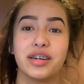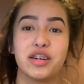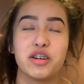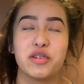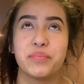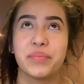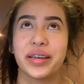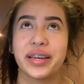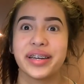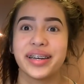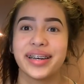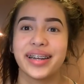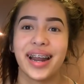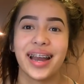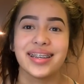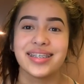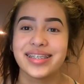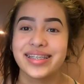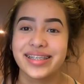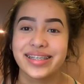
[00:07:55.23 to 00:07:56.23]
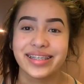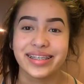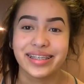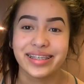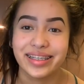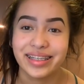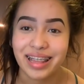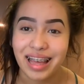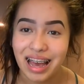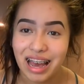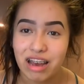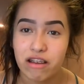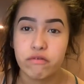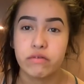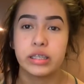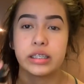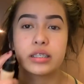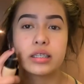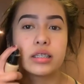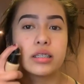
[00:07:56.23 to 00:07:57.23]
Oh my god, I just love
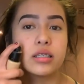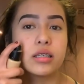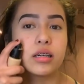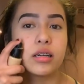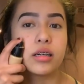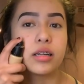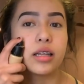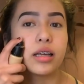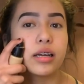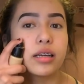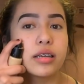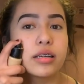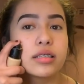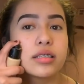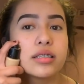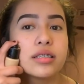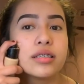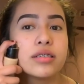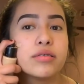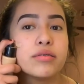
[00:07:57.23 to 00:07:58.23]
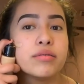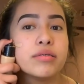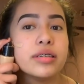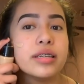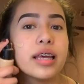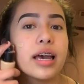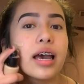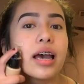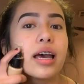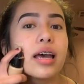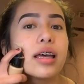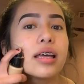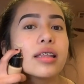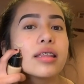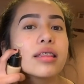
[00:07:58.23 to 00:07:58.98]
this concealer like to death.